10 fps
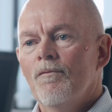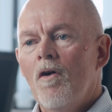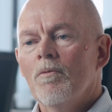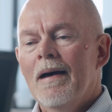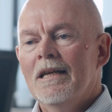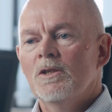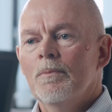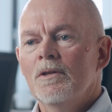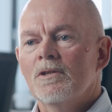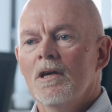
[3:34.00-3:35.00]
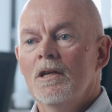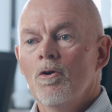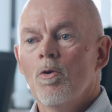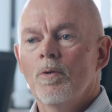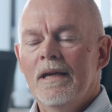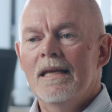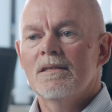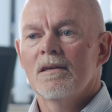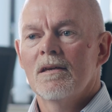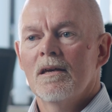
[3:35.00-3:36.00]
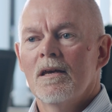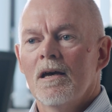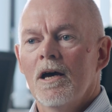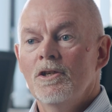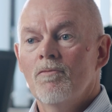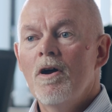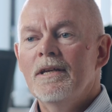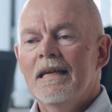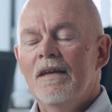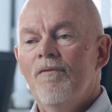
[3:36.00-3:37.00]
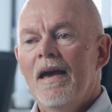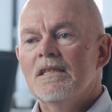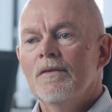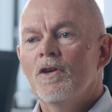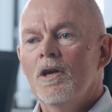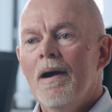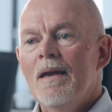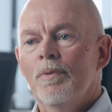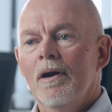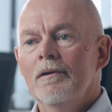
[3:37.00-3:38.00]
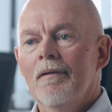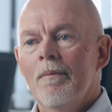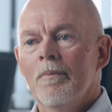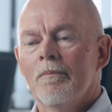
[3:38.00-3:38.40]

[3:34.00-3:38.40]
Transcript: fault management and audit, and you're running an effective QA program.